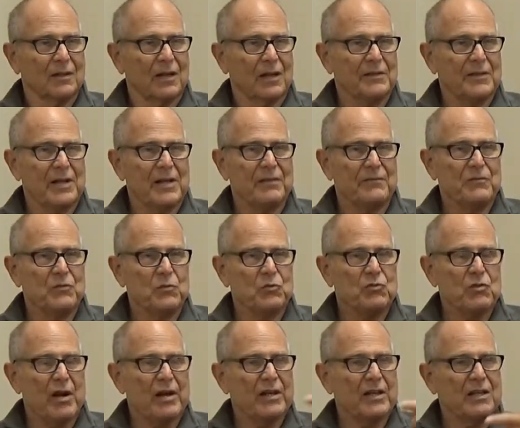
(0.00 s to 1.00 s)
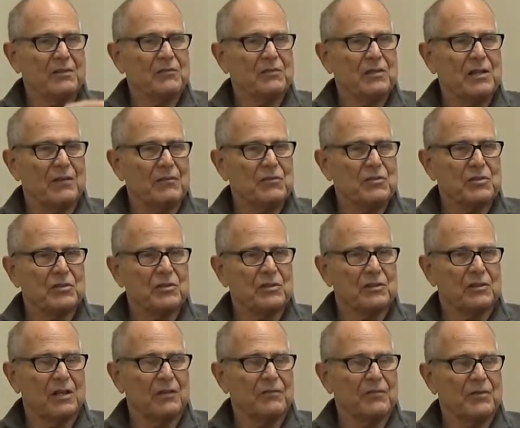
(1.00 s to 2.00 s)
And then if you try to give a
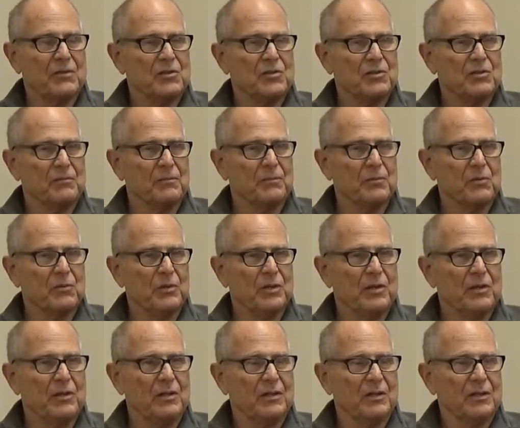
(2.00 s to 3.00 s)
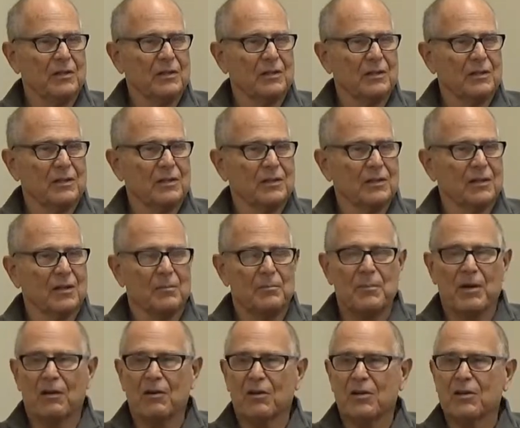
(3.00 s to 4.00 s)
definition of beauty,
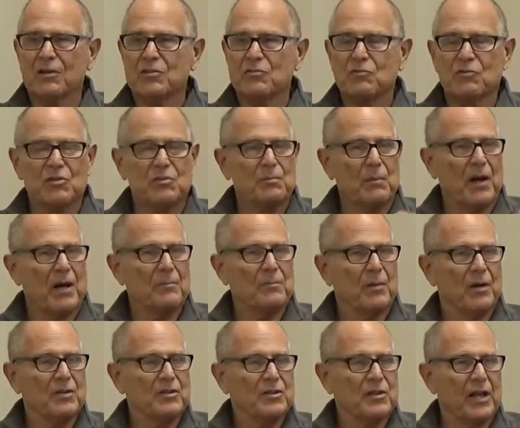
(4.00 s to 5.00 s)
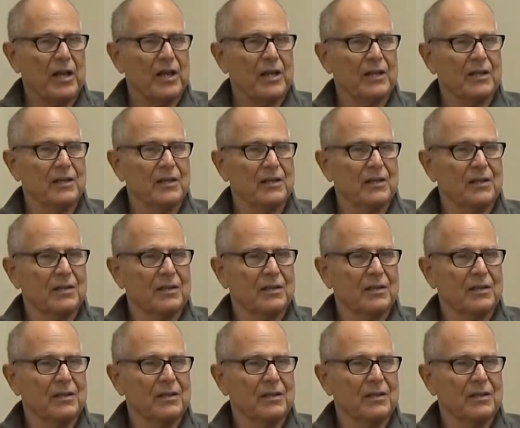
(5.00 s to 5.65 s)
Americans respond by saying,